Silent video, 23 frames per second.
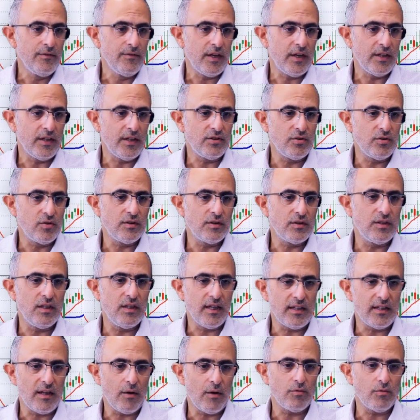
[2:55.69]
As you can see
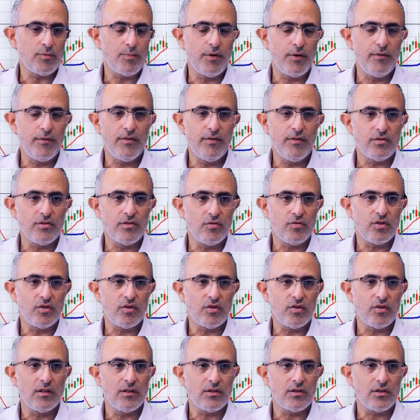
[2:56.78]
that that was previous
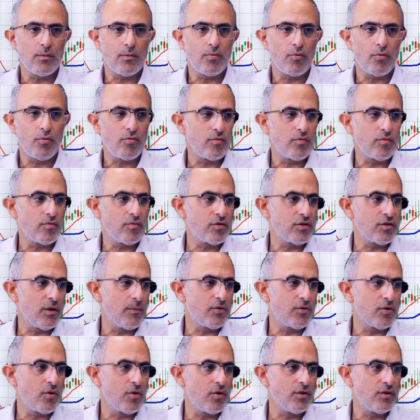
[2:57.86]
resistance,
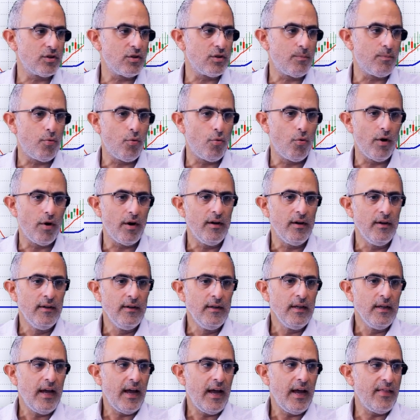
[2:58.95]
subsequent support.
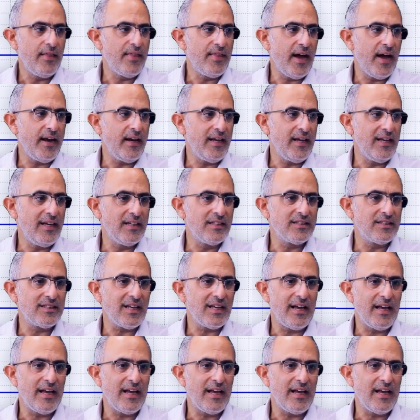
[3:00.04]
And that is